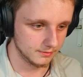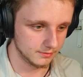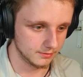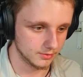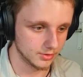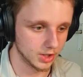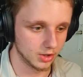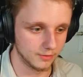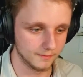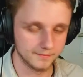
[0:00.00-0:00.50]

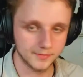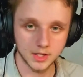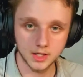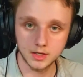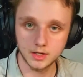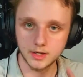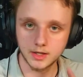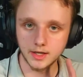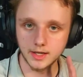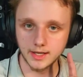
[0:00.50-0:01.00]
No,
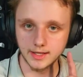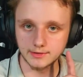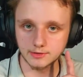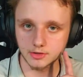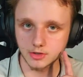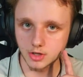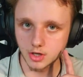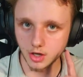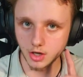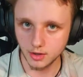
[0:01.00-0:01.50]
it
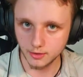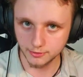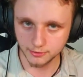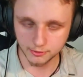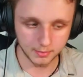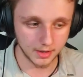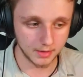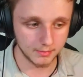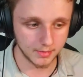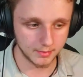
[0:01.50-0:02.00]
can't
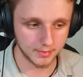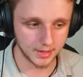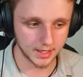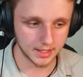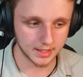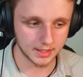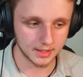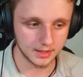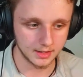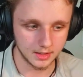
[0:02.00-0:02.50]
be a
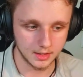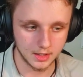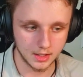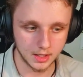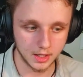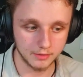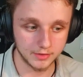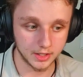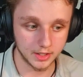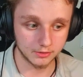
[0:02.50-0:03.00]
mimic
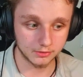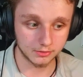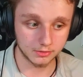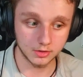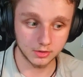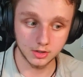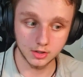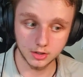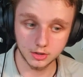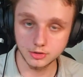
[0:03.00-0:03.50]
if it is
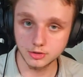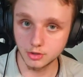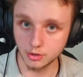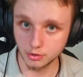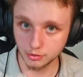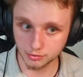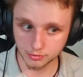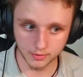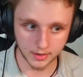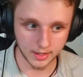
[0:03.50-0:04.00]

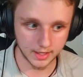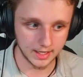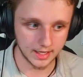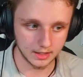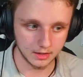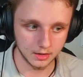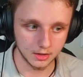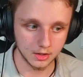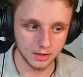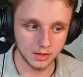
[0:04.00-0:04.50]
ghost riding
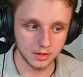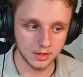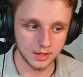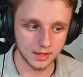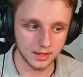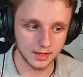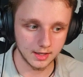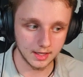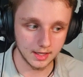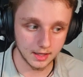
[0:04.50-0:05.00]

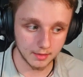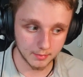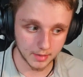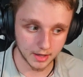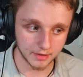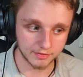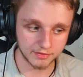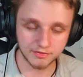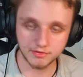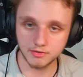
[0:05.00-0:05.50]
EMF